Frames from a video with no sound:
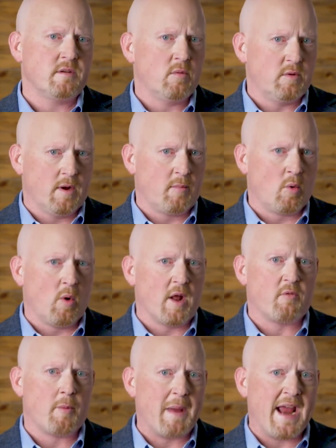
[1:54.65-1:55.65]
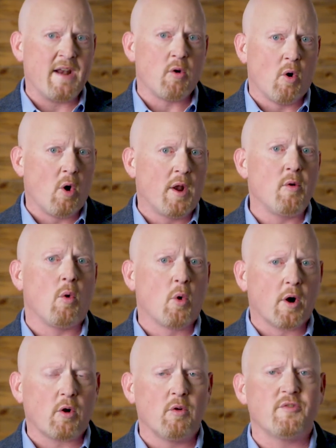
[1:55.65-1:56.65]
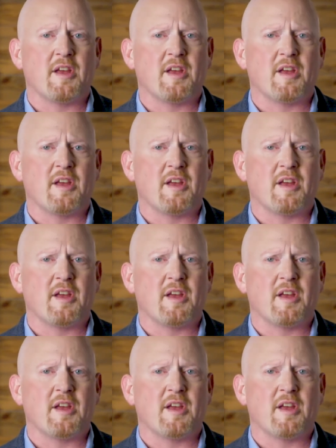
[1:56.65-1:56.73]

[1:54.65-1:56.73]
Number 1, remain on Oracle's